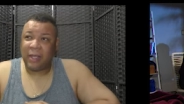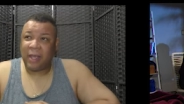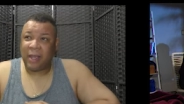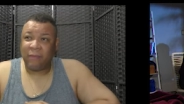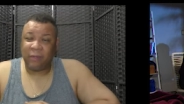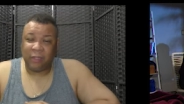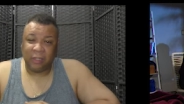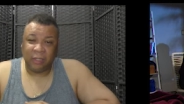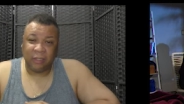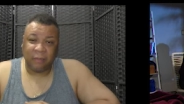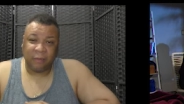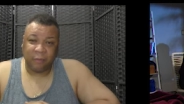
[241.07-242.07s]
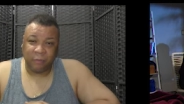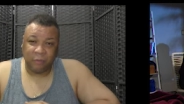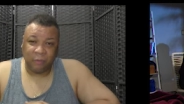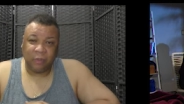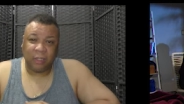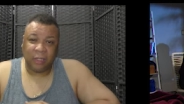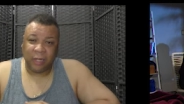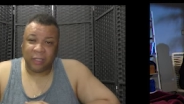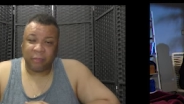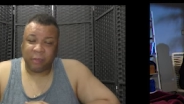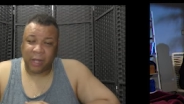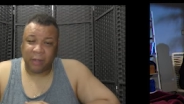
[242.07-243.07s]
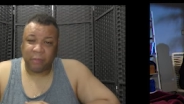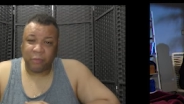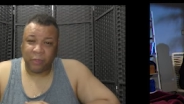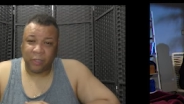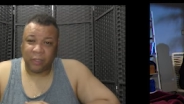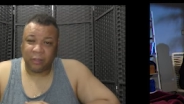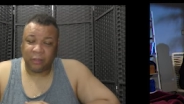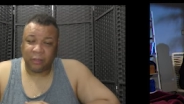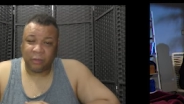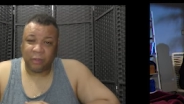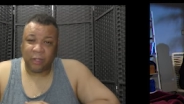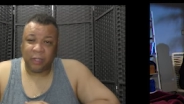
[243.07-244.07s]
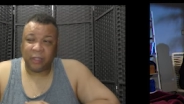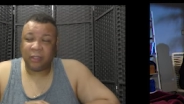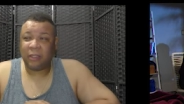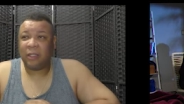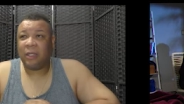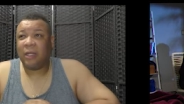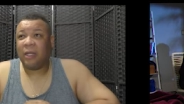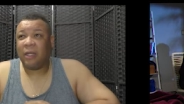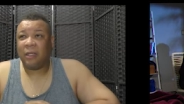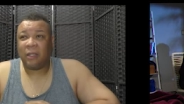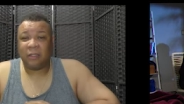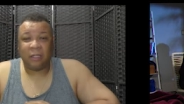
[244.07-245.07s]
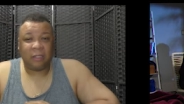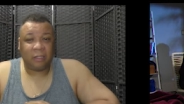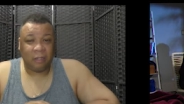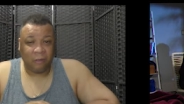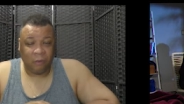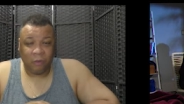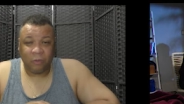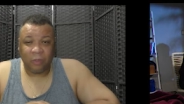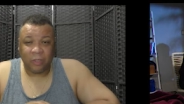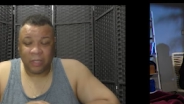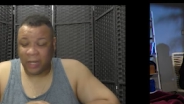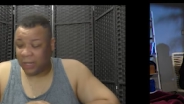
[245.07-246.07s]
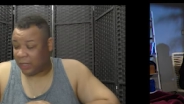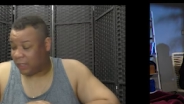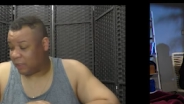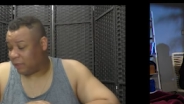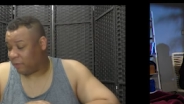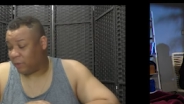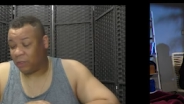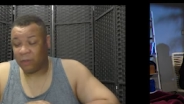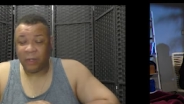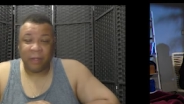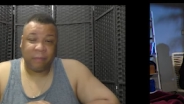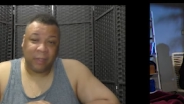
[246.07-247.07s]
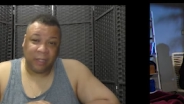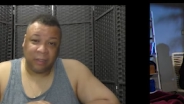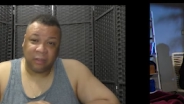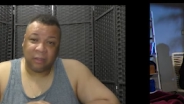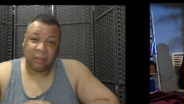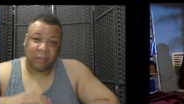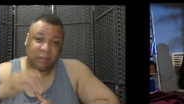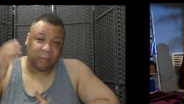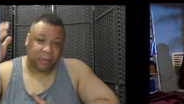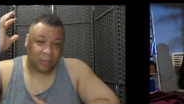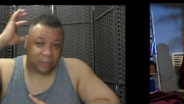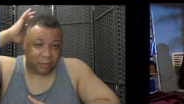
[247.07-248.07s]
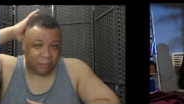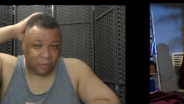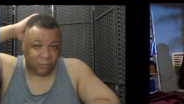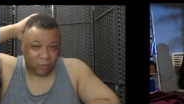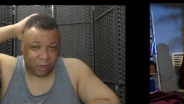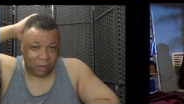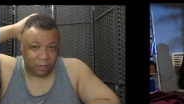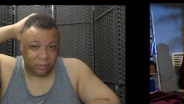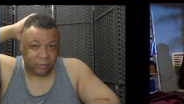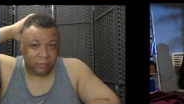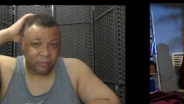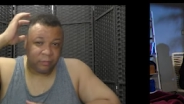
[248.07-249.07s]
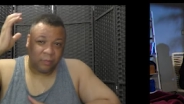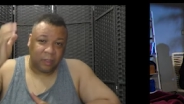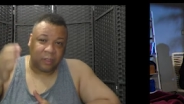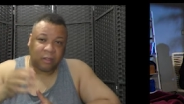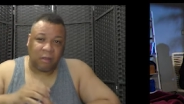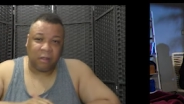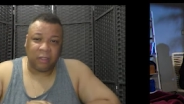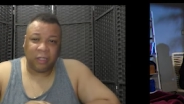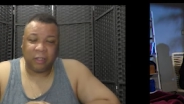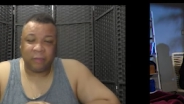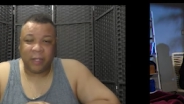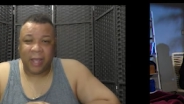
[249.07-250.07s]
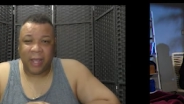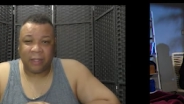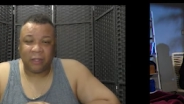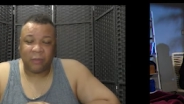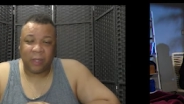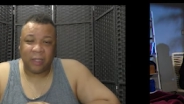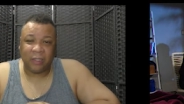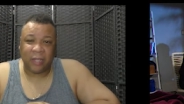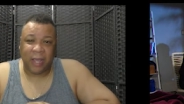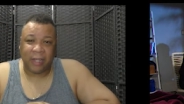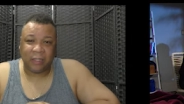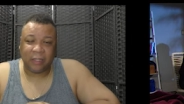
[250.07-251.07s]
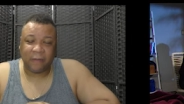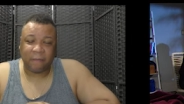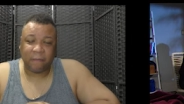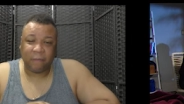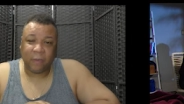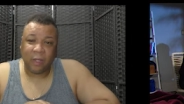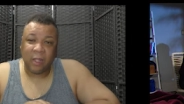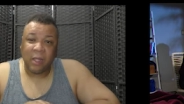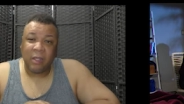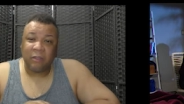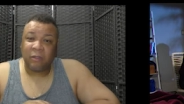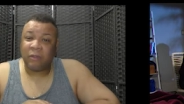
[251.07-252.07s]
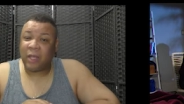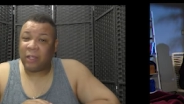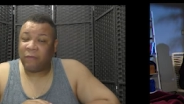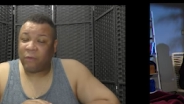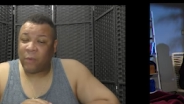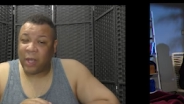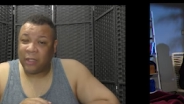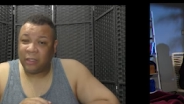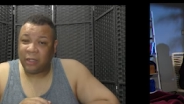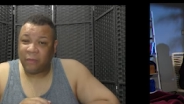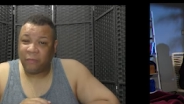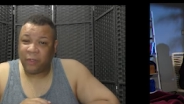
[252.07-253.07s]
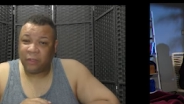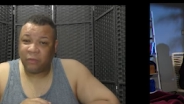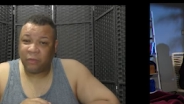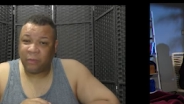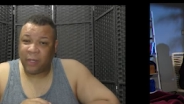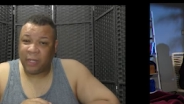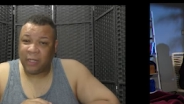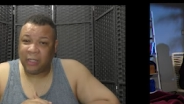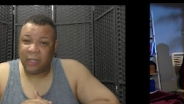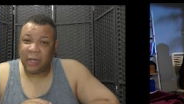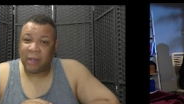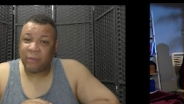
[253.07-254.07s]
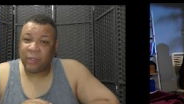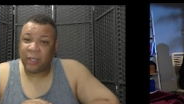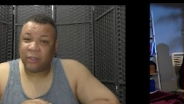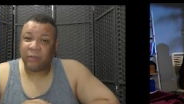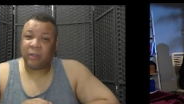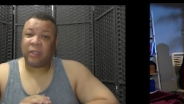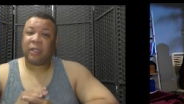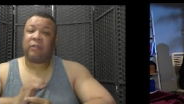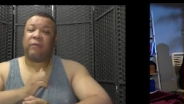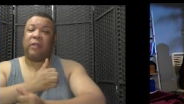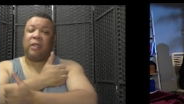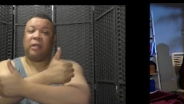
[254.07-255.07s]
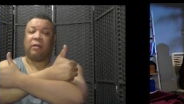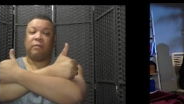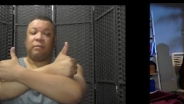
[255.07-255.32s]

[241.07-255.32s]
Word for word: I really need them to move to the next plot point in the story because he's still holding his head, and we know that means there's going to be something wrong that's causing him to act the way he's acting. So thank you for watching. I'm Phoenix Tremayne, and I will catch you in the next video.